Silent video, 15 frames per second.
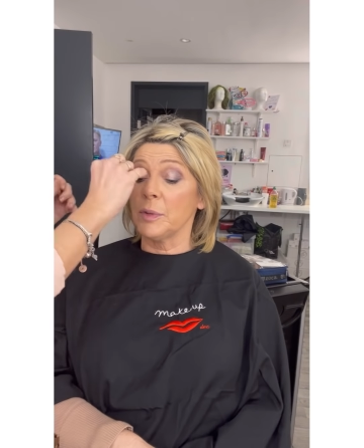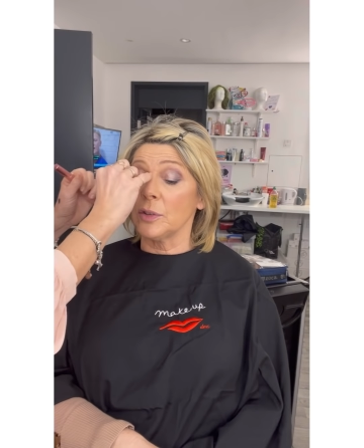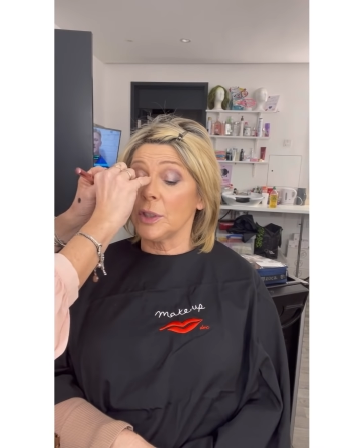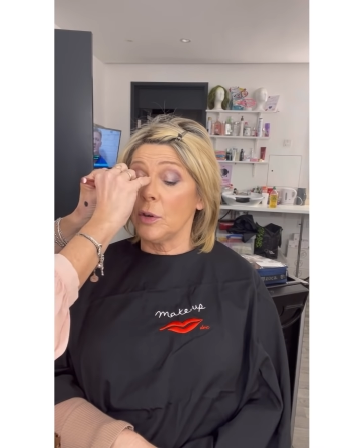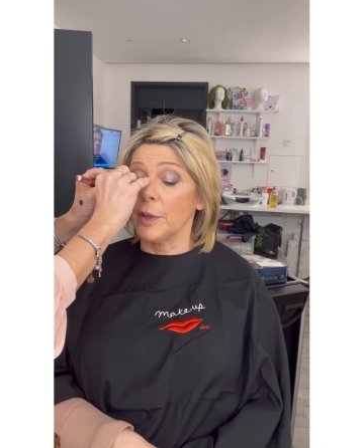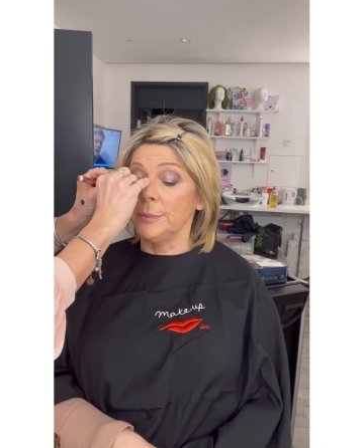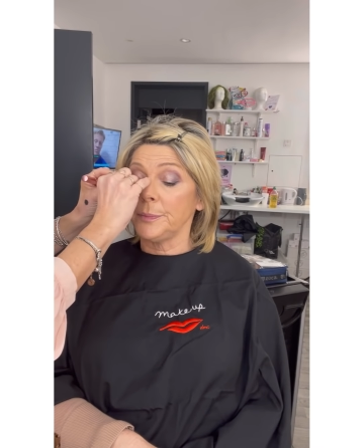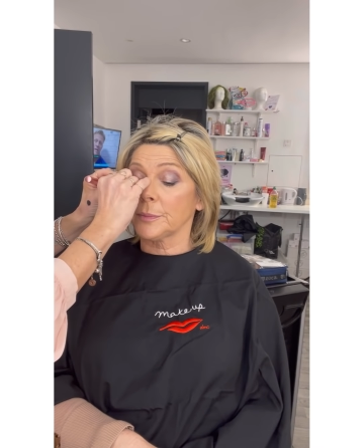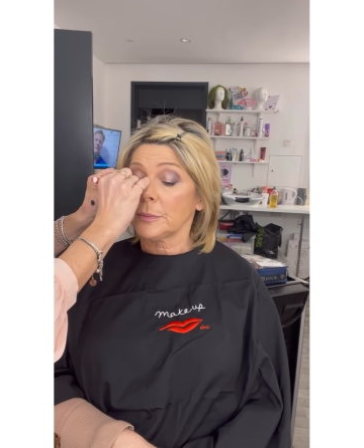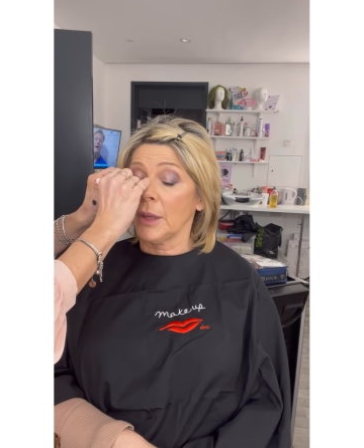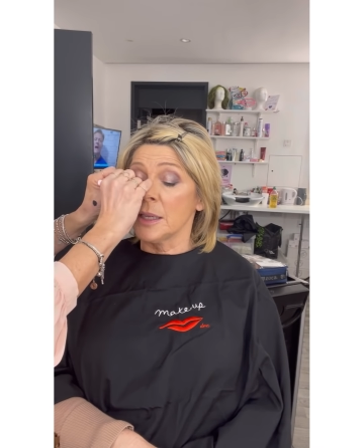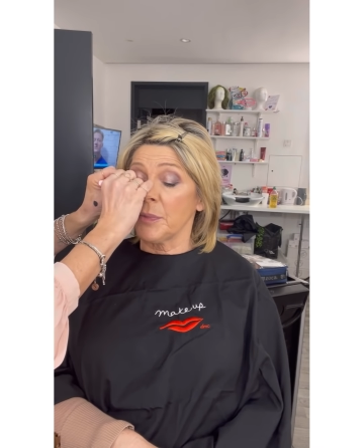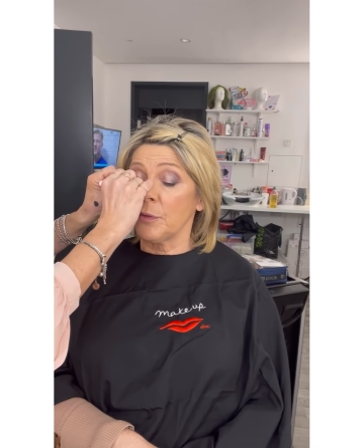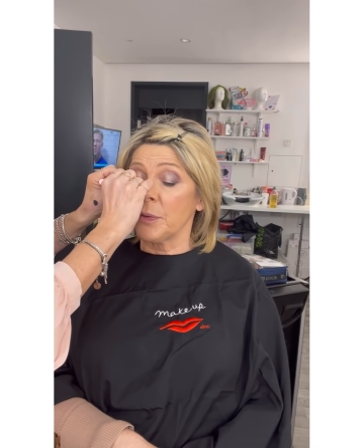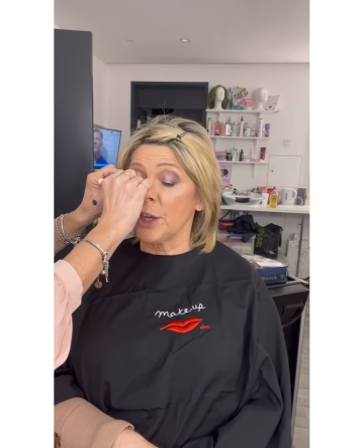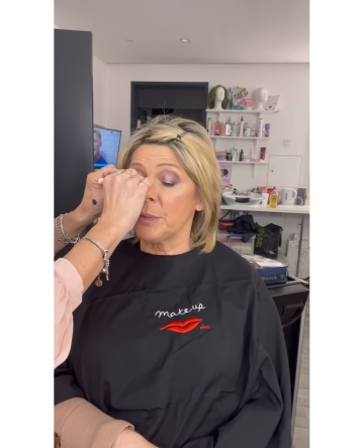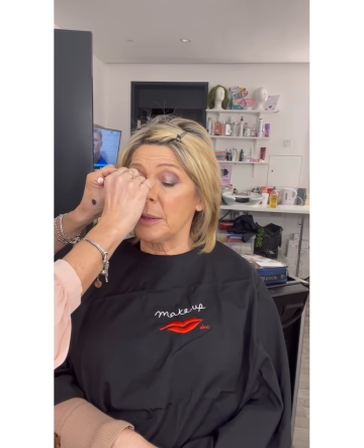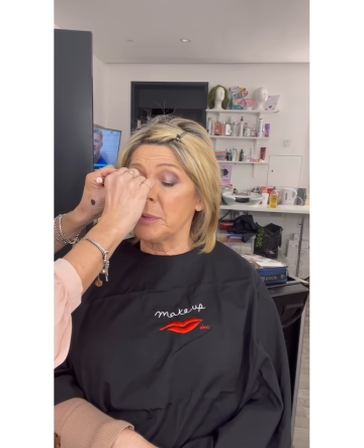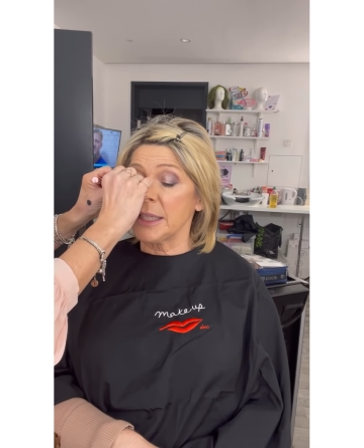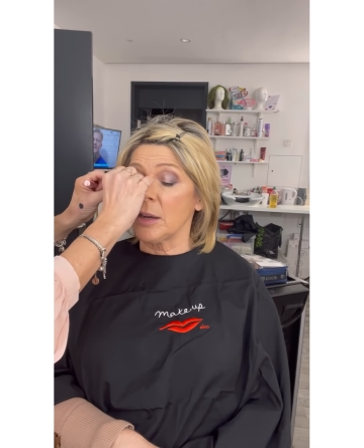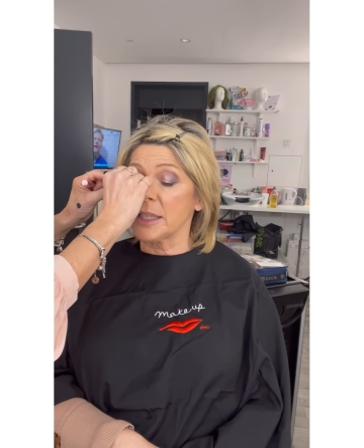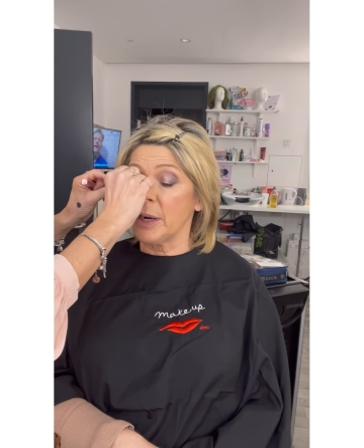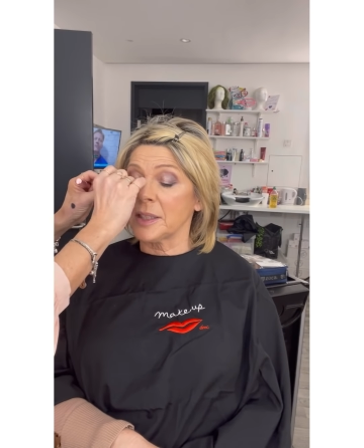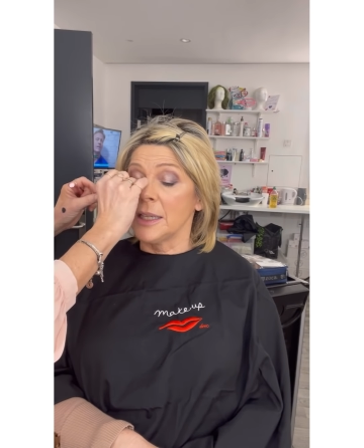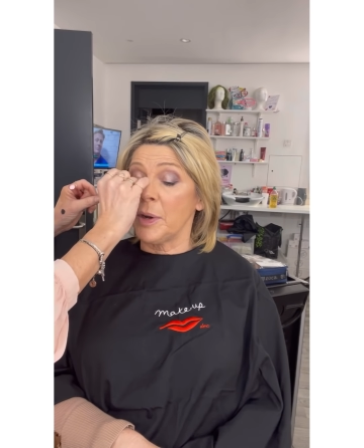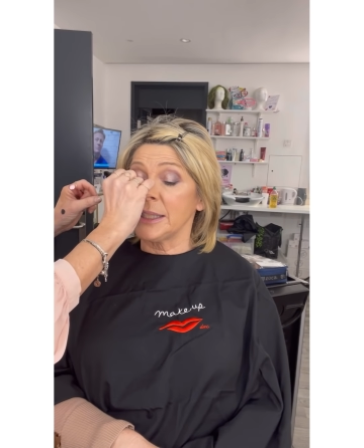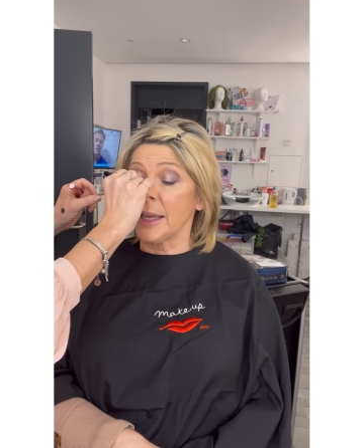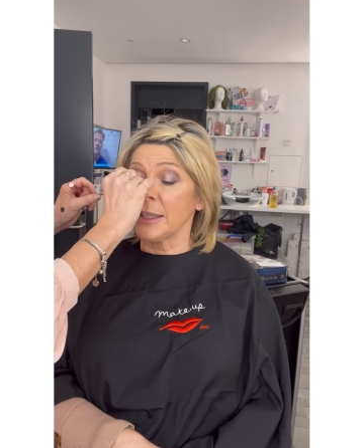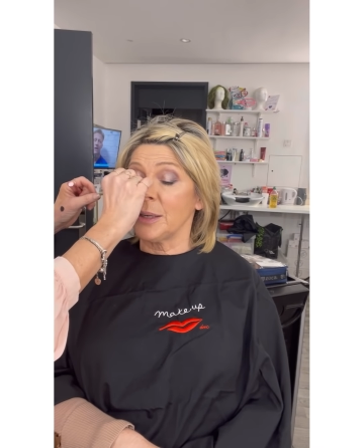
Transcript: And that's Kelly in the background there,